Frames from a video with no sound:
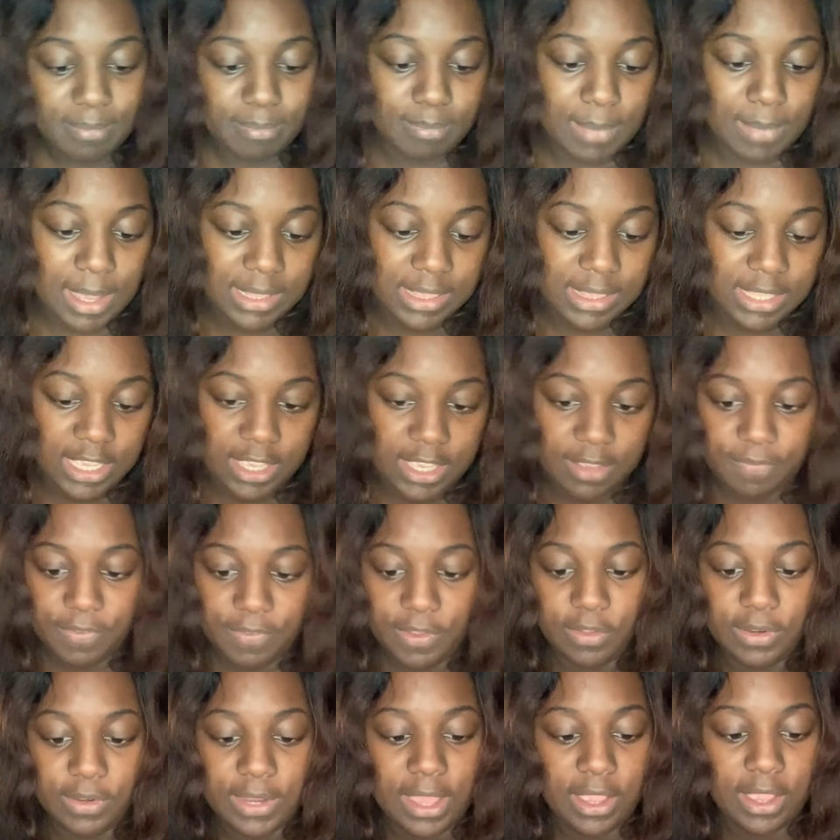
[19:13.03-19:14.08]
my thing
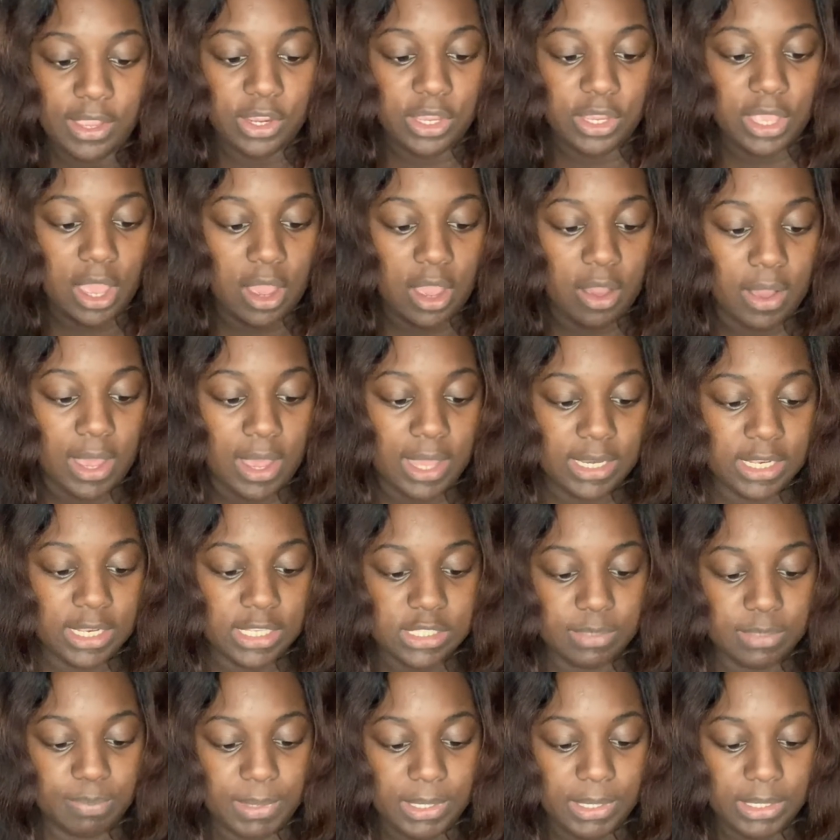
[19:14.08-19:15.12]
fell down here, y'all. I need
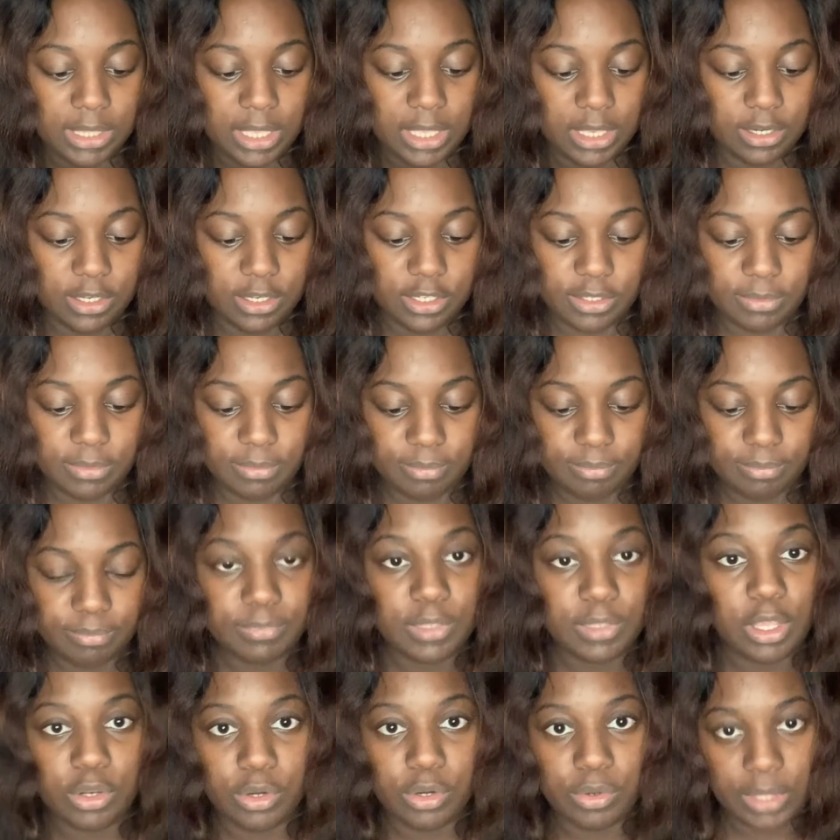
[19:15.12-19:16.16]
to pick that
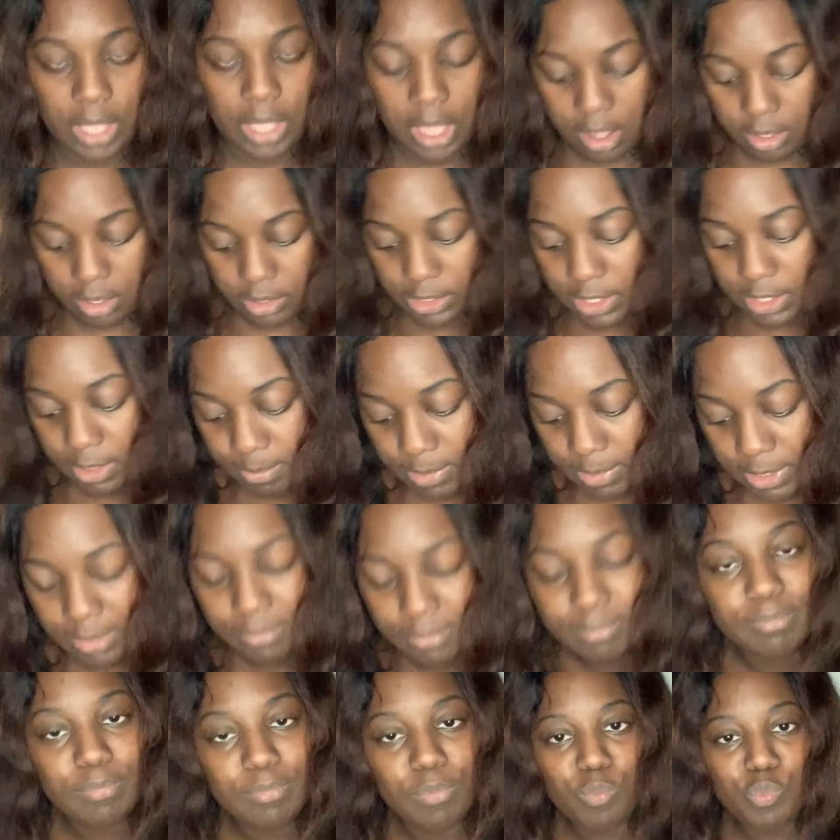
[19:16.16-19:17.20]
up. Hold on, y'all. Let me
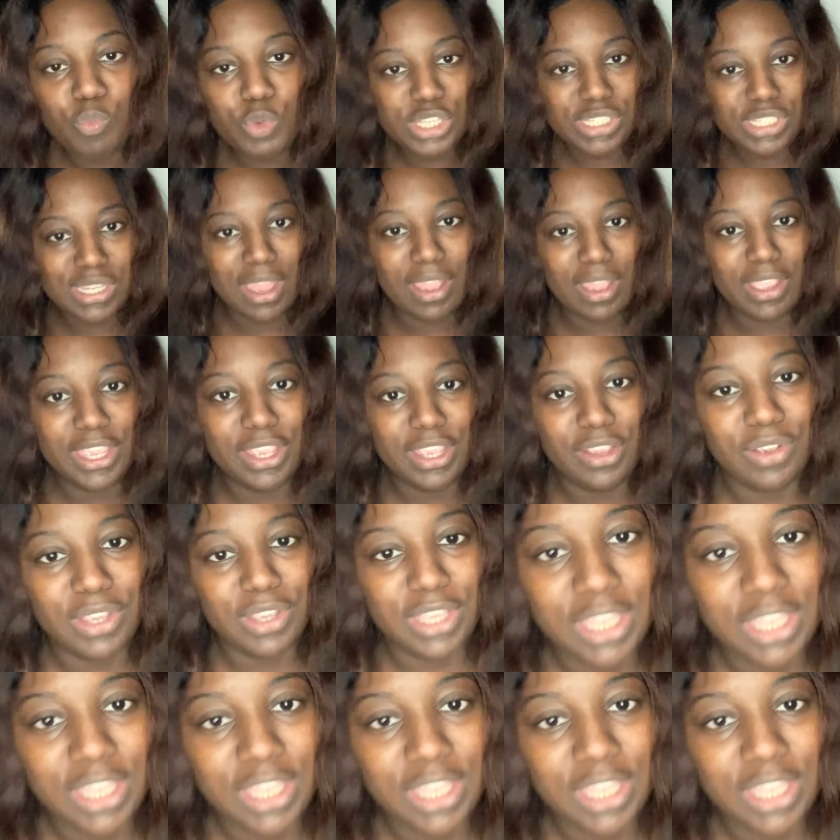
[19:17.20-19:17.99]
reach down here and